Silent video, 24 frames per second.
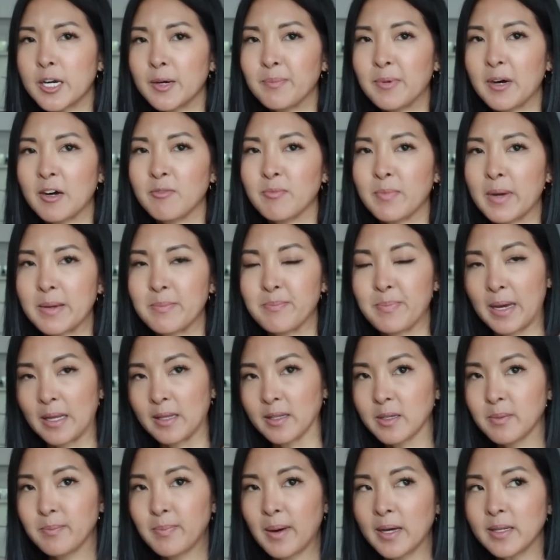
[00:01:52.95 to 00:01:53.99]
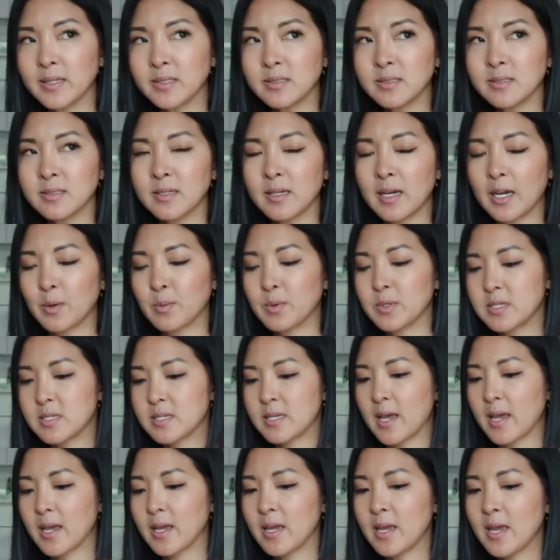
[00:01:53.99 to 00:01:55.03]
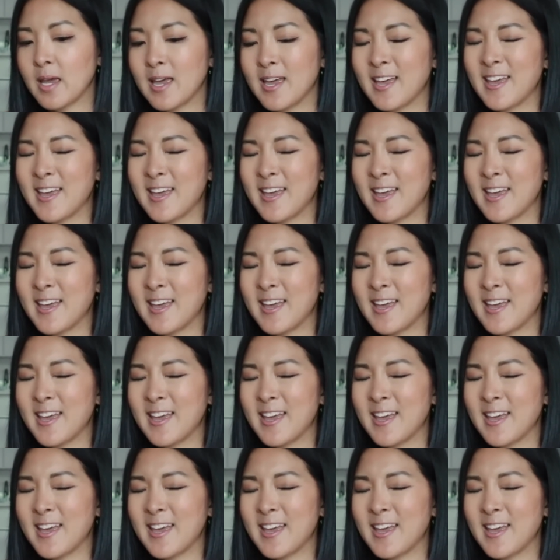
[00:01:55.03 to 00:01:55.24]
above my belly button, I would say,